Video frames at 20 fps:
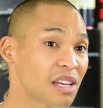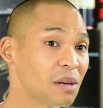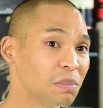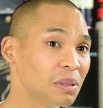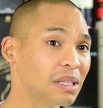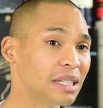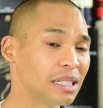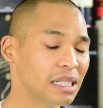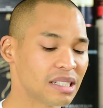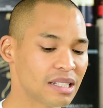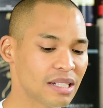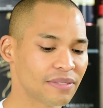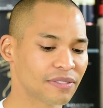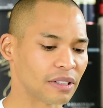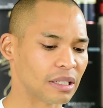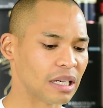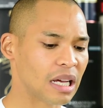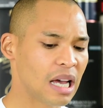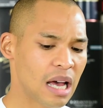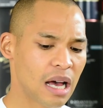completely
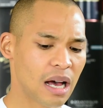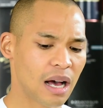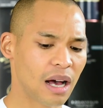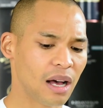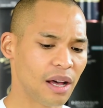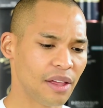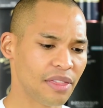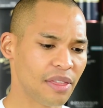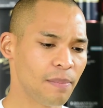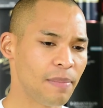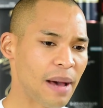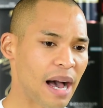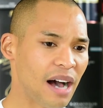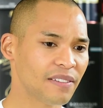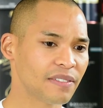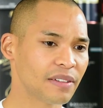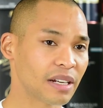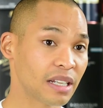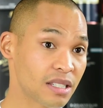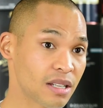different. Uh, the
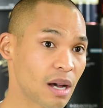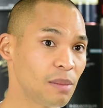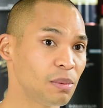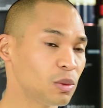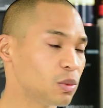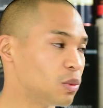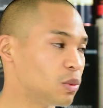Balvenie Double